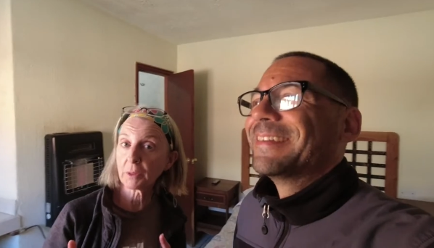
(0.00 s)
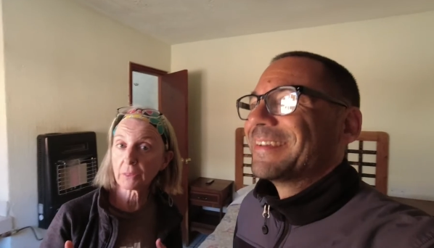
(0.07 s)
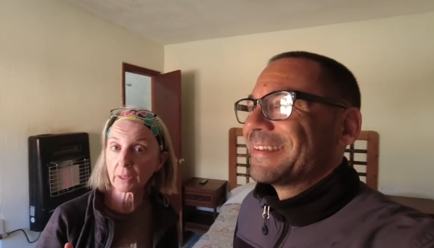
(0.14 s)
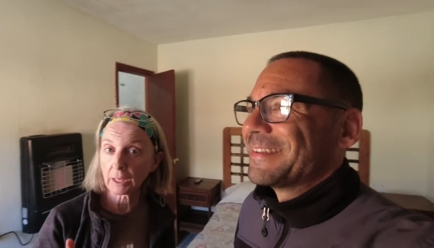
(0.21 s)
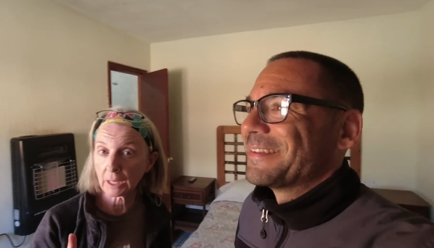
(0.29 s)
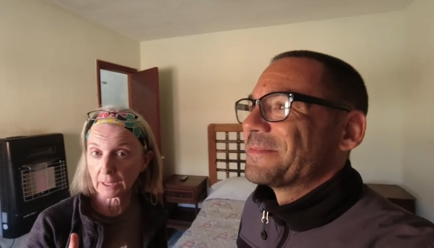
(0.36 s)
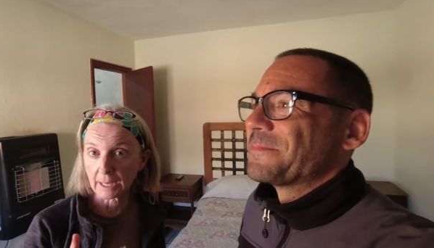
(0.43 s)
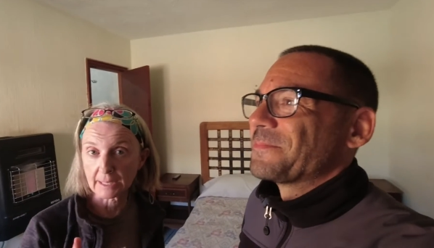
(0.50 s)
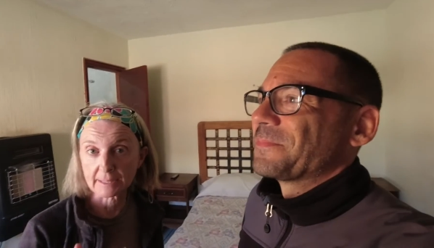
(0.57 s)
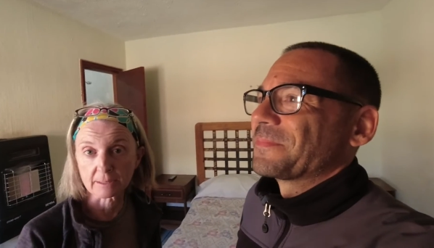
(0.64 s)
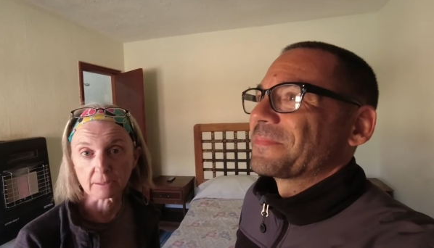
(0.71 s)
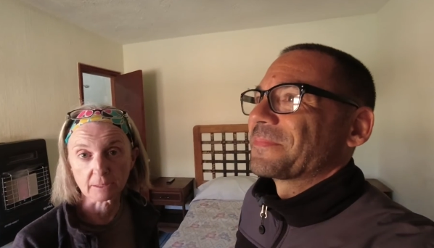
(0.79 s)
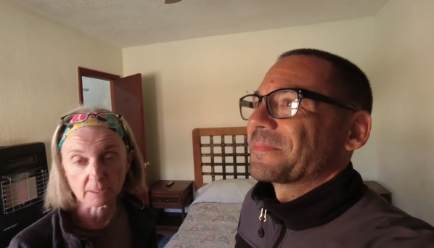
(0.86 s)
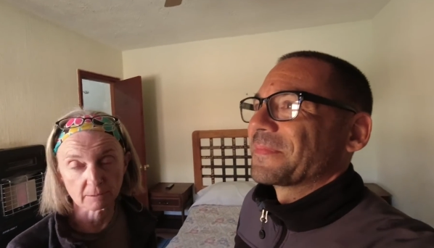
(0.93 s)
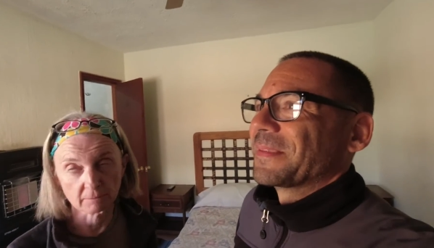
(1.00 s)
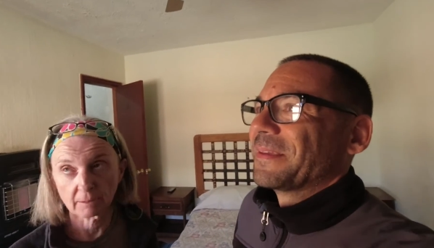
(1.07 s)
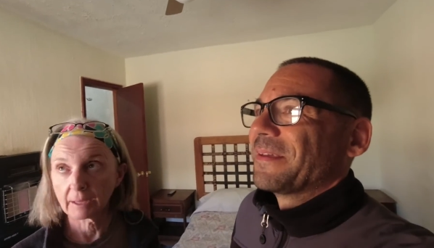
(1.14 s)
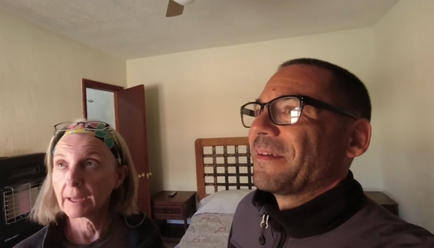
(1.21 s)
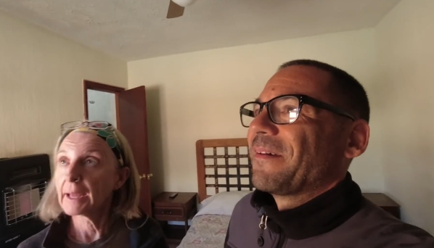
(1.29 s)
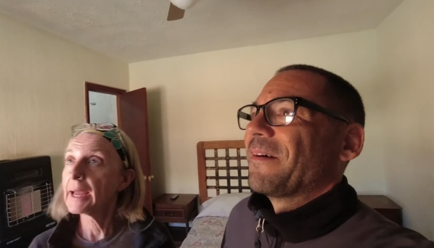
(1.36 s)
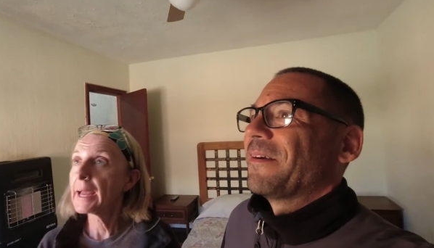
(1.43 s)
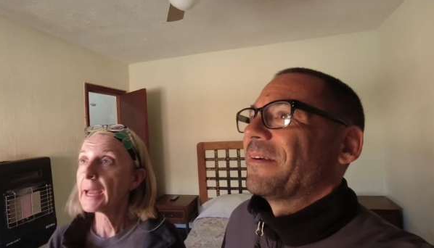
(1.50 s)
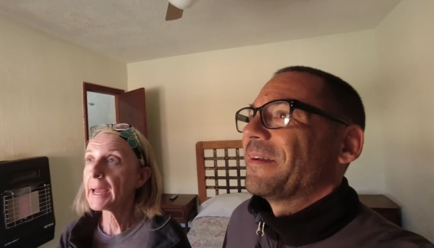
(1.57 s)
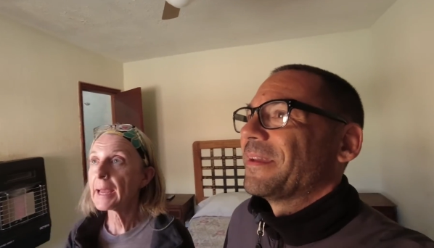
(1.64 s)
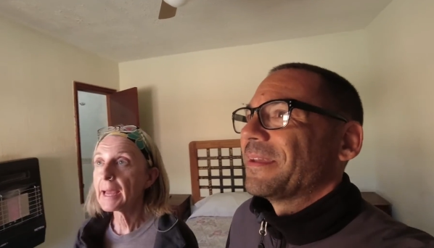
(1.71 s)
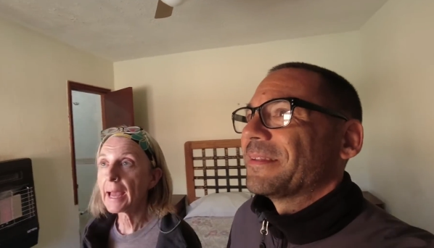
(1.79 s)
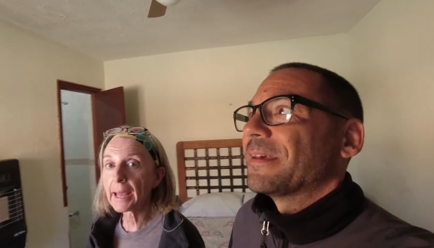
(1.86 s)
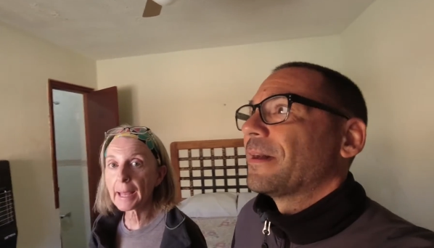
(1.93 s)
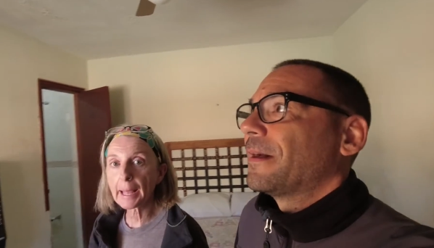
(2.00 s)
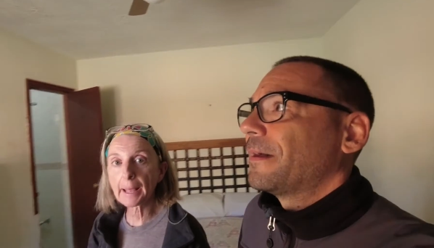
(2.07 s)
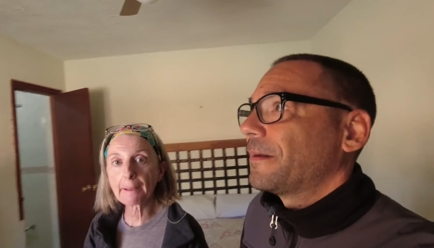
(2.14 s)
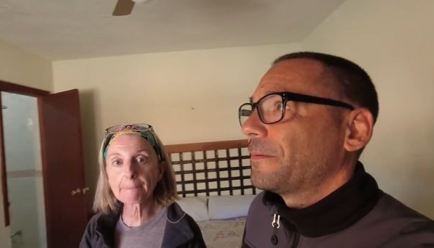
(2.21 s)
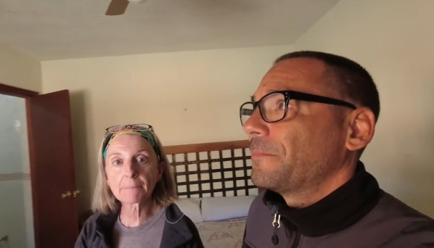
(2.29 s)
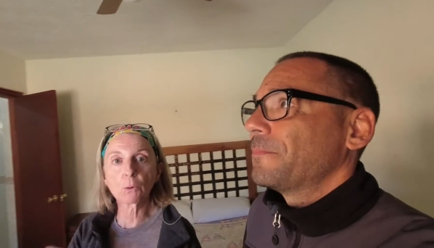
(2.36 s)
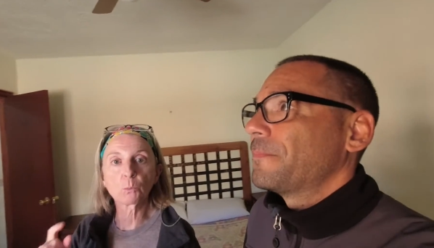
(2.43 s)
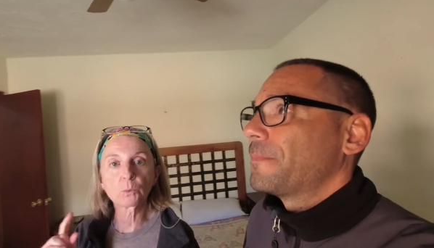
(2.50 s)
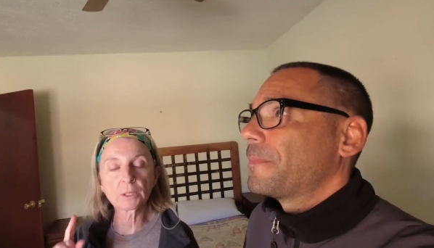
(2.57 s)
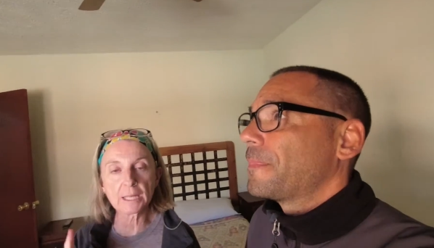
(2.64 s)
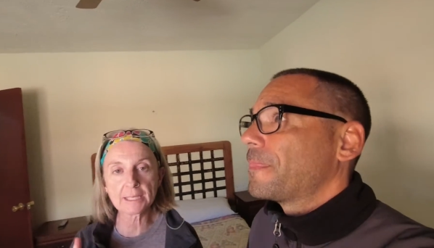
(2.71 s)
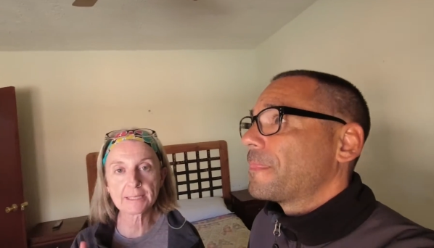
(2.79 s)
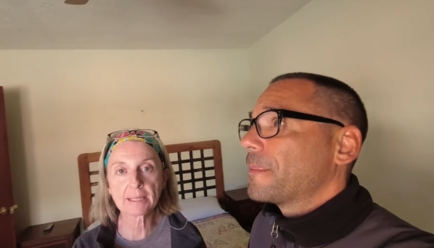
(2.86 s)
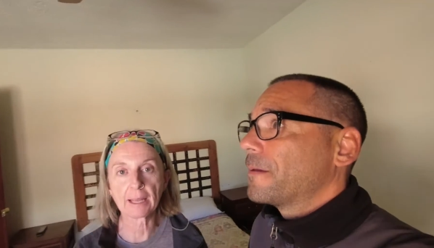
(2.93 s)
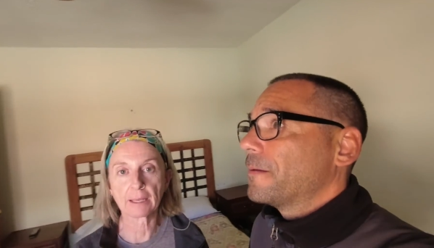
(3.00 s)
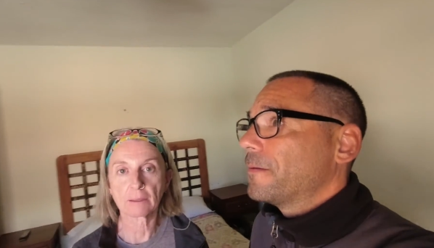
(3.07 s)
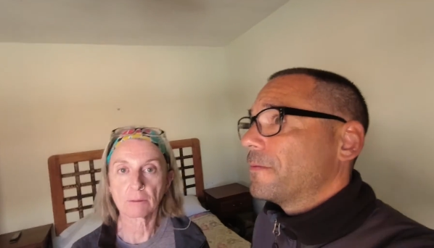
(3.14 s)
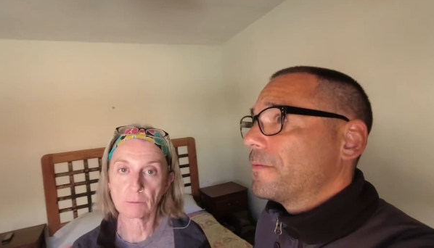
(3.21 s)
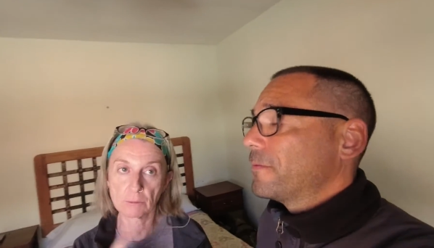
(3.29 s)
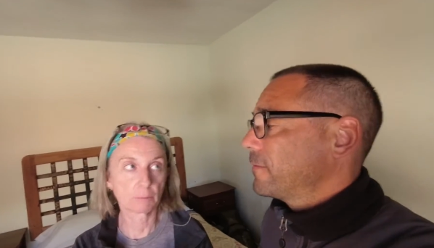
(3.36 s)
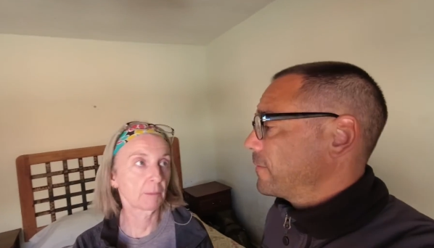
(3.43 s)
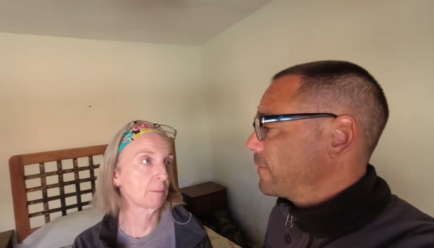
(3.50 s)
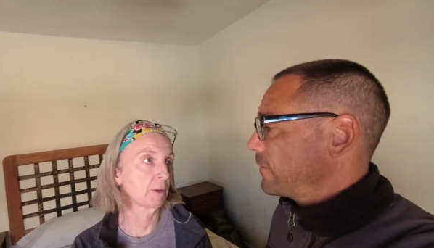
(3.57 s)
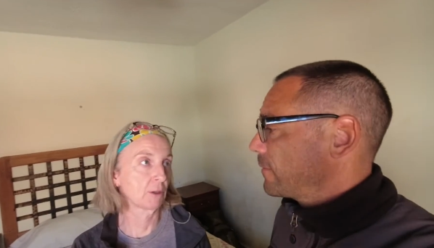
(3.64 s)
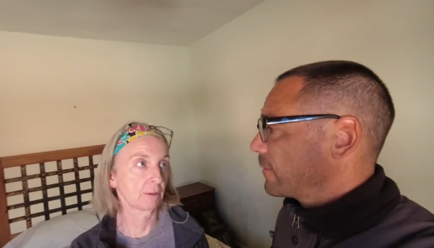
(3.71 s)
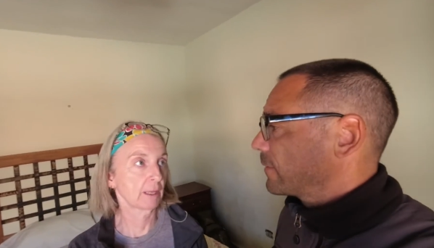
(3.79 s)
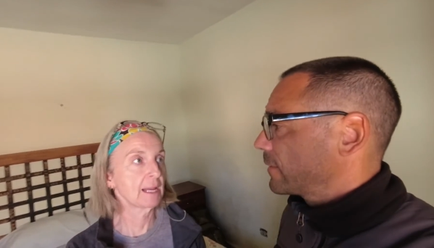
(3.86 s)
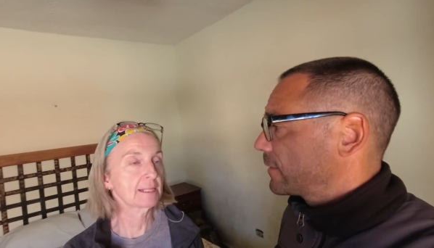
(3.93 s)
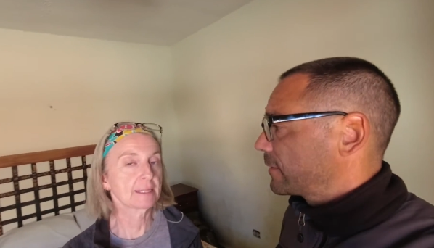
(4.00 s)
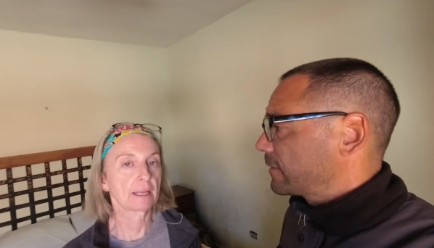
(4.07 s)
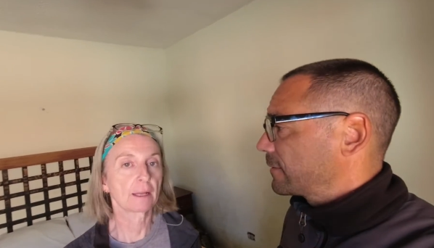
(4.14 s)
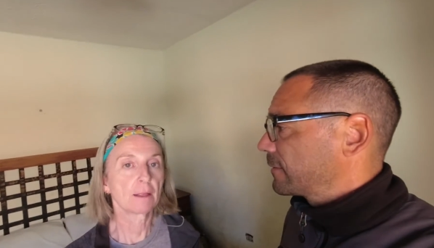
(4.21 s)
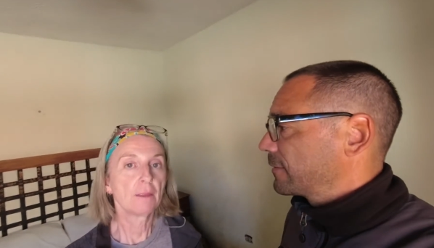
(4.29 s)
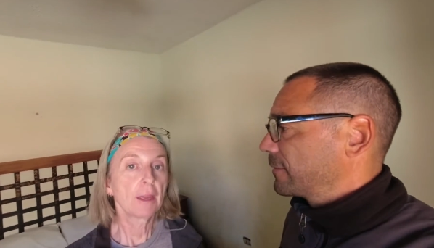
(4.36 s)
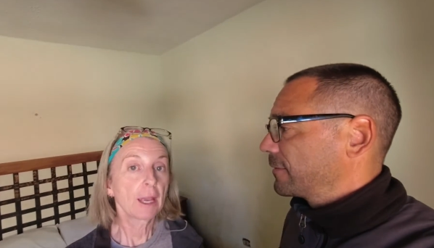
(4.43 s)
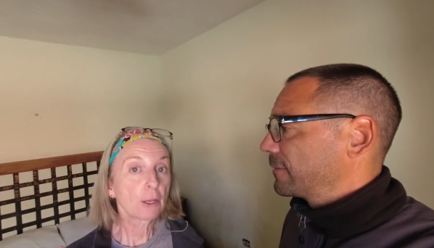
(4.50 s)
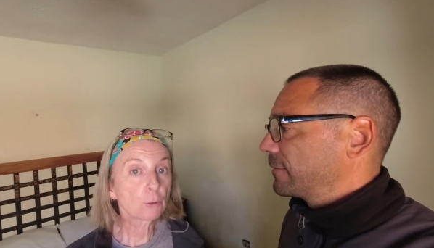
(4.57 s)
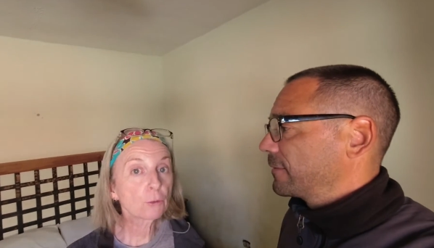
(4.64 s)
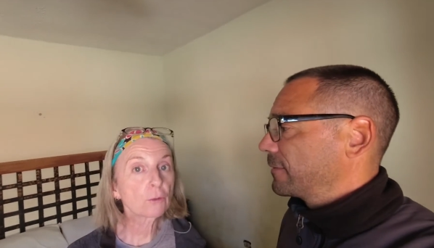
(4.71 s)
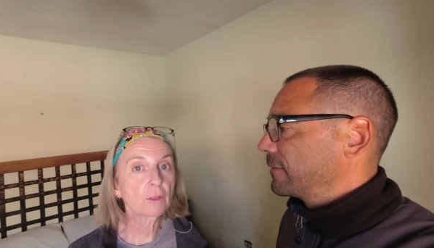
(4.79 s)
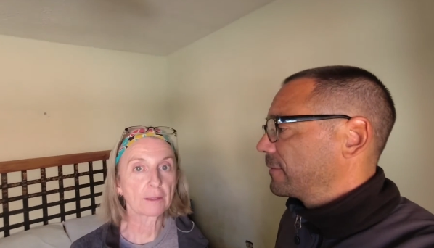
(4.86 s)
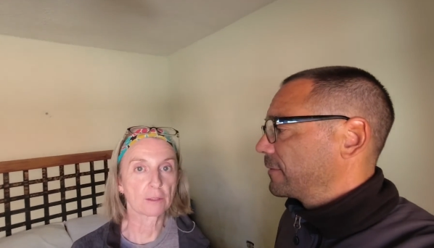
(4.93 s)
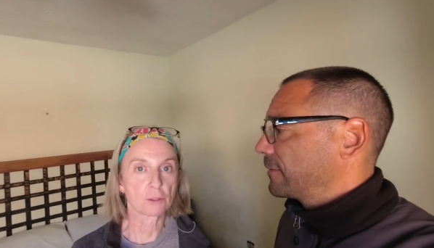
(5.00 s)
Speaker 1: have been the key last night. All right. One last thing, or no, maybe not the last thing. Another